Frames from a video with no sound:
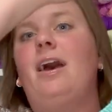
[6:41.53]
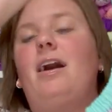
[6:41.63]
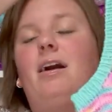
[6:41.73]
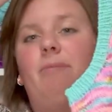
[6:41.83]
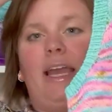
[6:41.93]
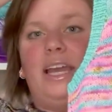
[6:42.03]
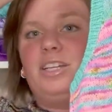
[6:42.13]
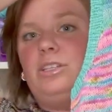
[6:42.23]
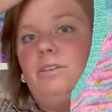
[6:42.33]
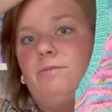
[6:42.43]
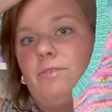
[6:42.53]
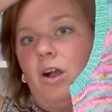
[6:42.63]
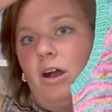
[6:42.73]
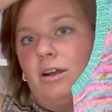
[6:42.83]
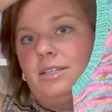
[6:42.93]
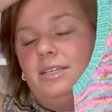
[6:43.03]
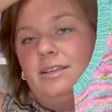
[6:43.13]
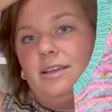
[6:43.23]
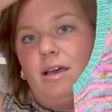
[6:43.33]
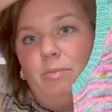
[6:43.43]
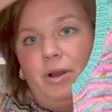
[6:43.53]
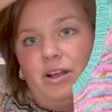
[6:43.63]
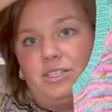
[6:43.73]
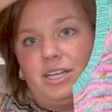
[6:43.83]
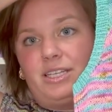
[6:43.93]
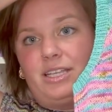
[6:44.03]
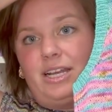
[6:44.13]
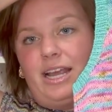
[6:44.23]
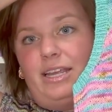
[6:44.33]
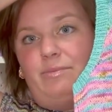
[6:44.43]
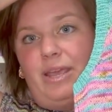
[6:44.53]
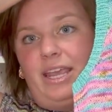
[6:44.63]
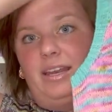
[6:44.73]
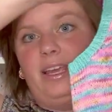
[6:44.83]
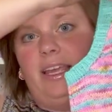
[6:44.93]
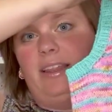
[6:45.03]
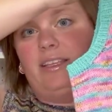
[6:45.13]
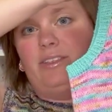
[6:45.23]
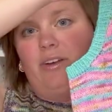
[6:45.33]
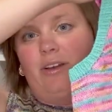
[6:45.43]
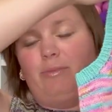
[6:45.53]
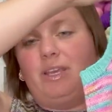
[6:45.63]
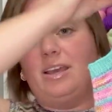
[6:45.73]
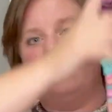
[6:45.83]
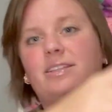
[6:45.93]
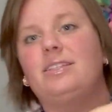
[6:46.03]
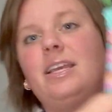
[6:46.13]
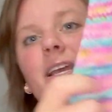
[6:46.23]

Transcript: I actually frogged a project that I had made in this yarn because